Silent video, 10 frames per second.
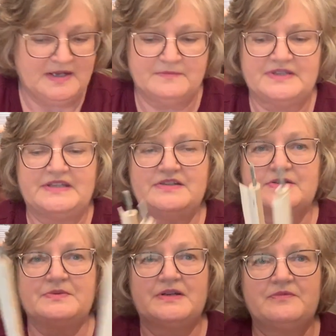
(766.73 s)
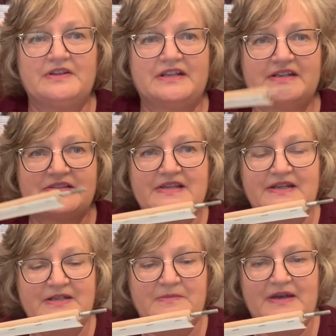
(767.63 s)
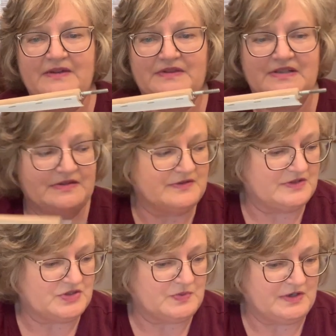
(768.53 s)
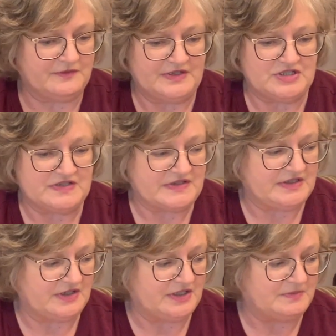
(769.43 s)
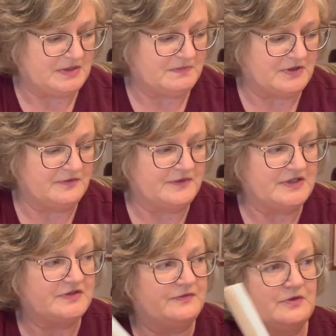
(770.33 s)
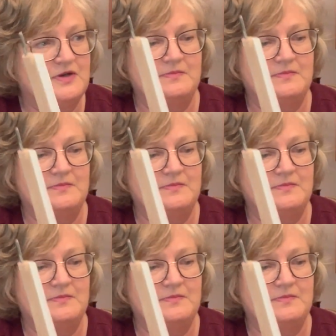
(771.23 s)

But these are what I'm really excited about. These are the 12 inches, and they're going to be perfect for